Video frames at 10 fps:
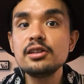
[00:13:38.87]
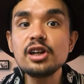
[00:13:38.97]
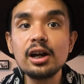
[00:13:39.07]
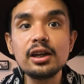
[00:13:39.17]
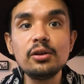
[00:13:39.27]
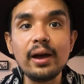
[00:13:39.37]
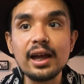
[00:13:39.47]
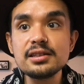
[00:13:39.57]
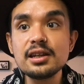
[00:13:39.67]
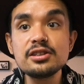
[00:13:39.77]
talking to
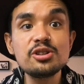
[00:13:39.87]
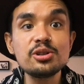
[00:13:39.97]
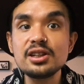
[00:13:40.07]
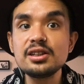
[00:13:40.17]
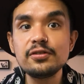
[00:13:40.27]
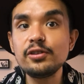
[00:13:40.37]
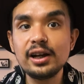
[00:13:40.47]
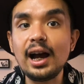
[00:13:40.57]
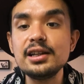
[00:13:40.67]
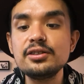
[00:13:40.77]
ancestors and different
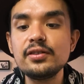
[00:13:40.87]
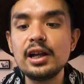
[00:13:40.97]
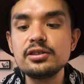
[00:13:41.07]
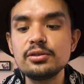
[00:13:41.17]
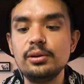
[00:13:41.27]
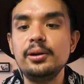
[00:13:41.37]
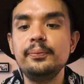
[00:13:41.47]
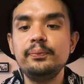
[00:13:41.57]
guides of that sort.